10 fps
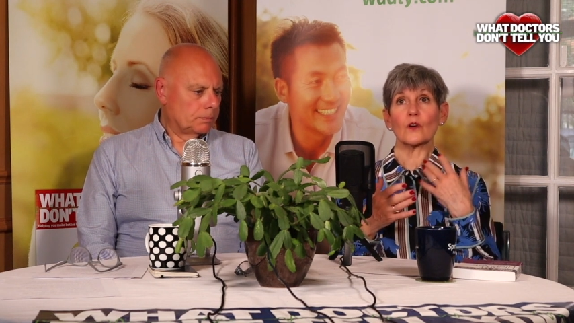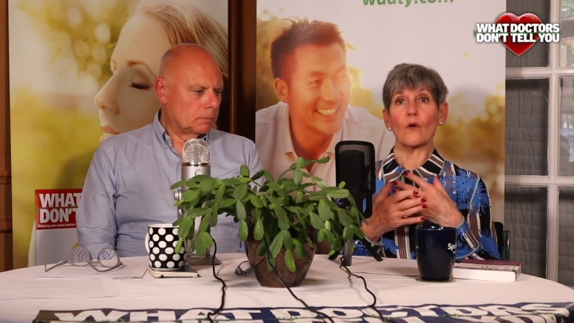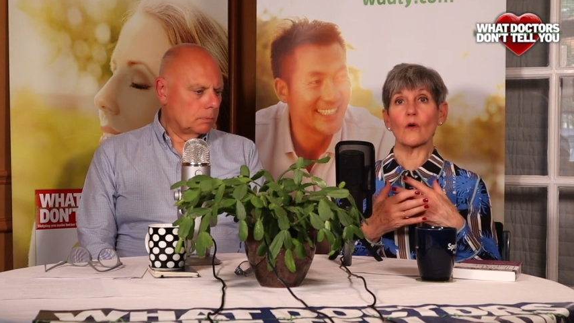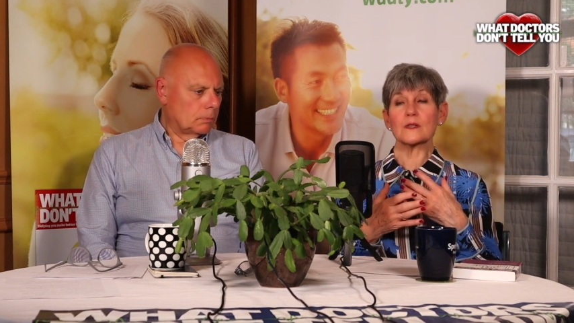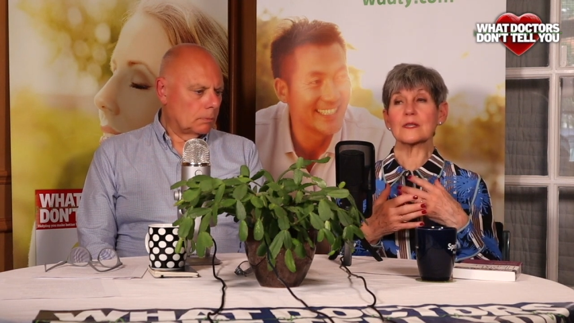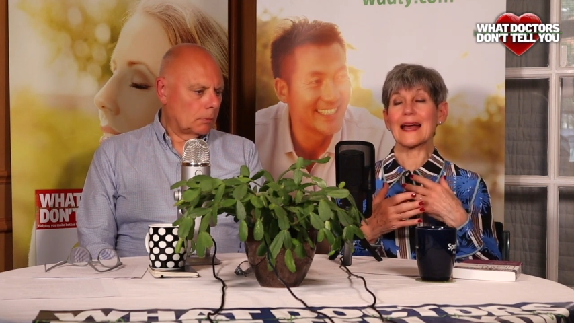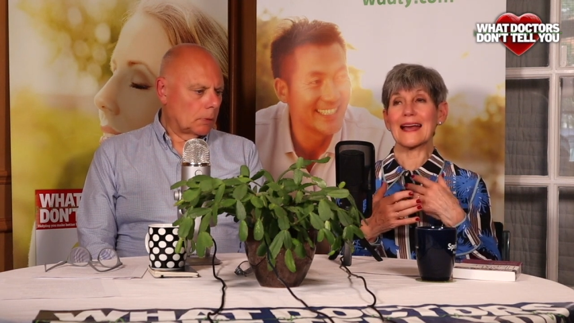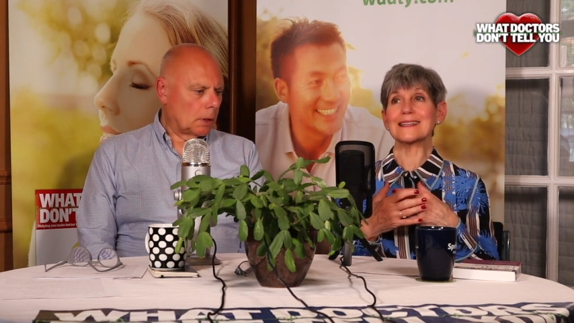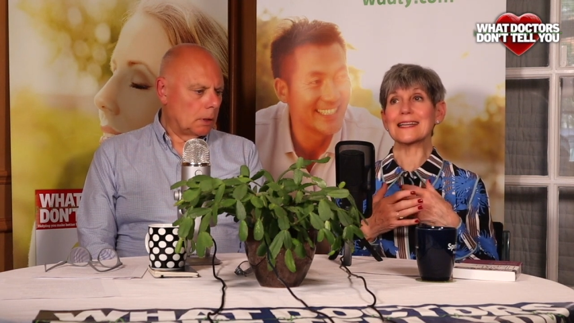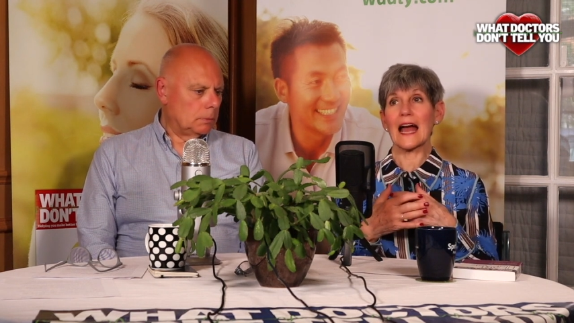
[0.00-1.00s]
Speaker 1: cause
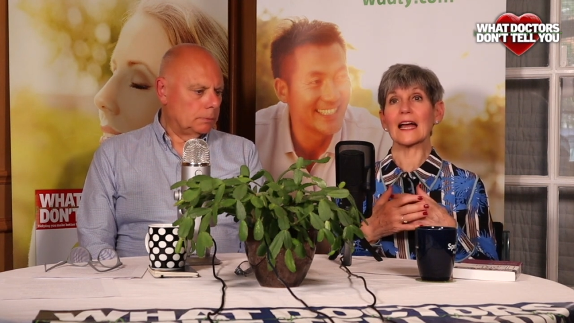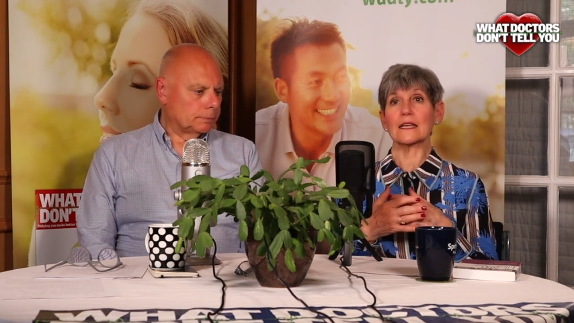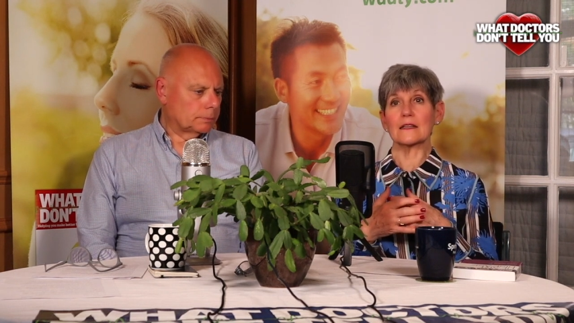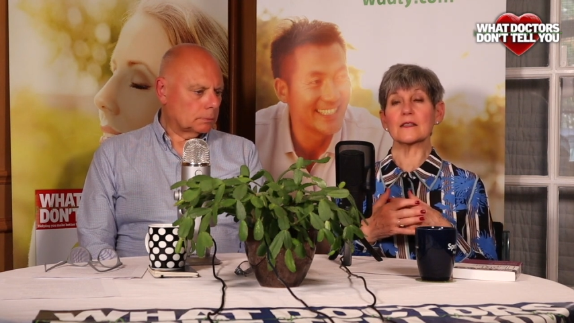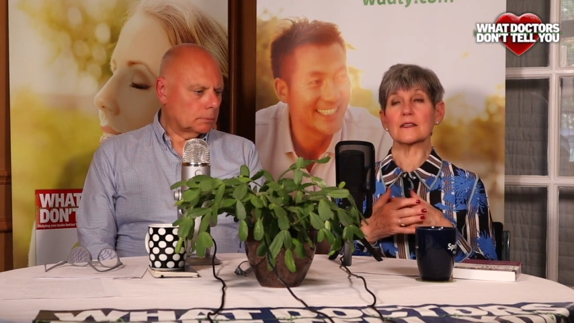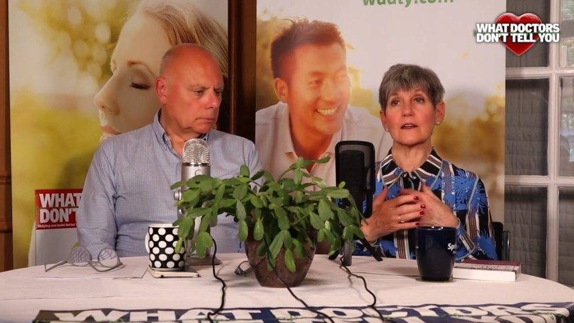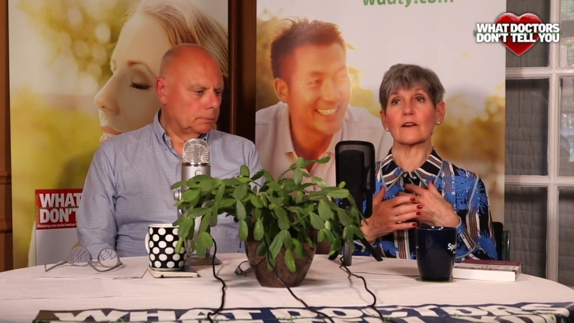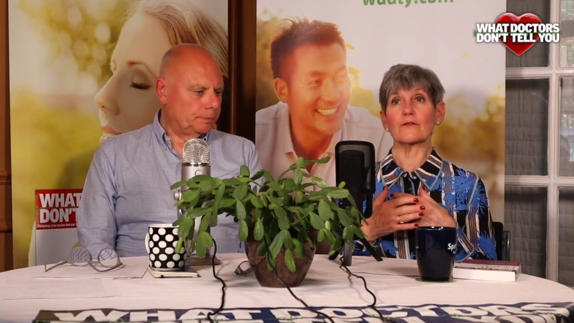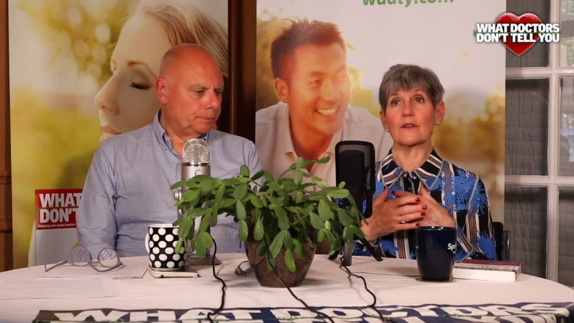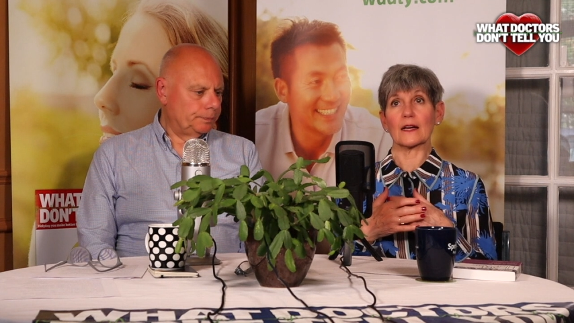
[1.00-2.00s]
antagonistic
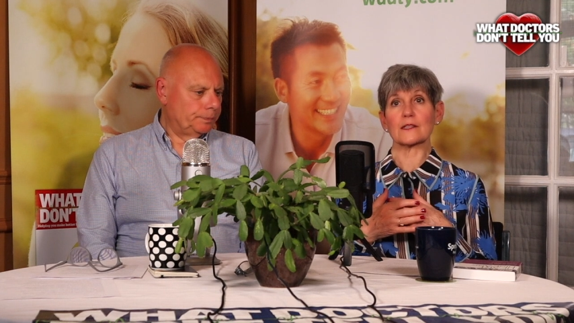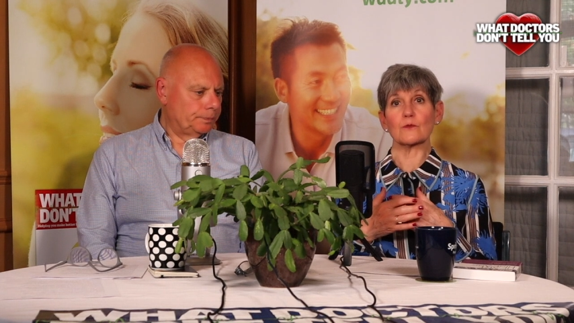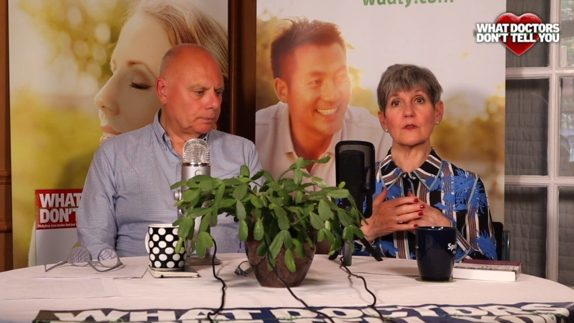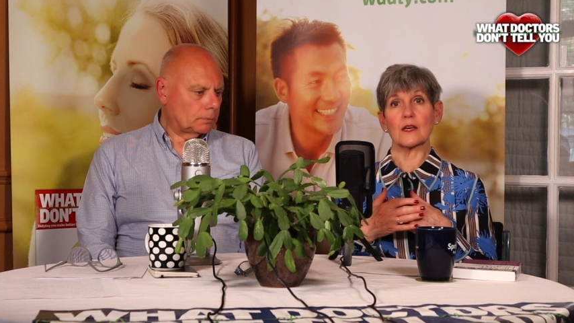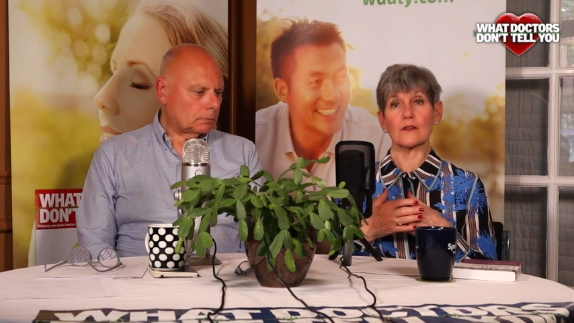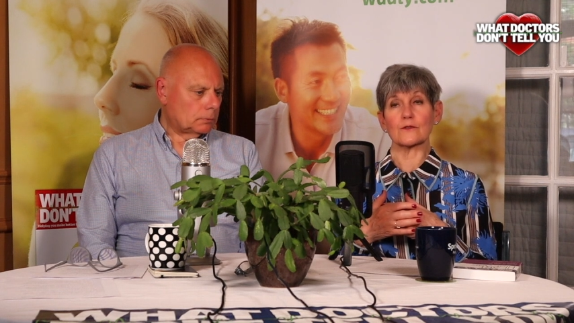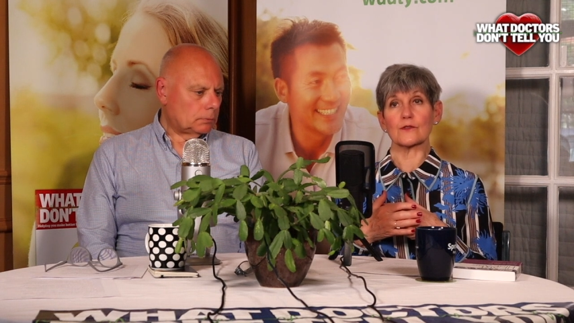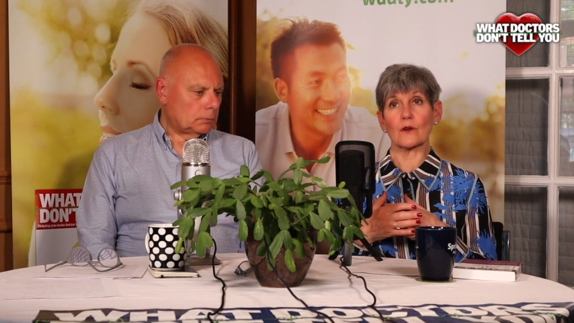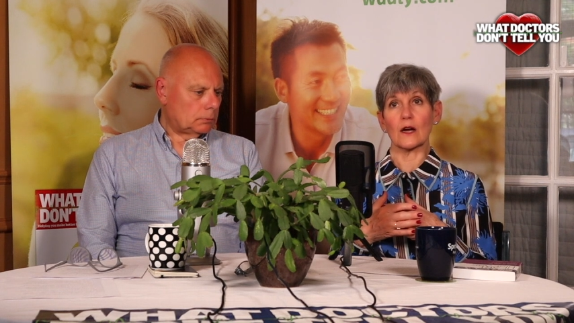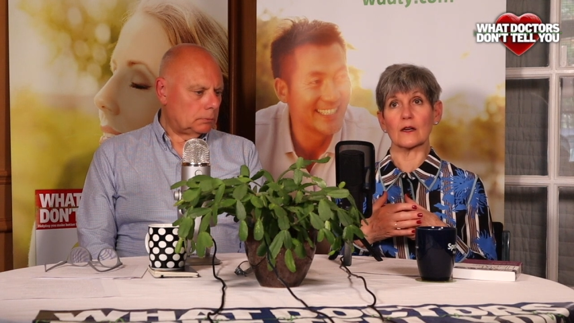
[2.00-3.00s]
effects with the other
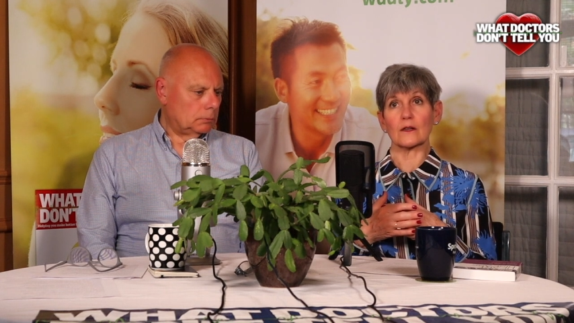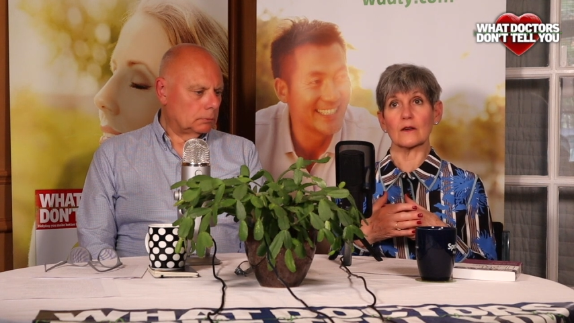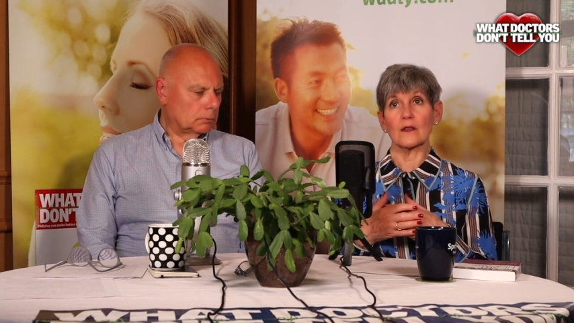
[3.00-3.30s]
drug.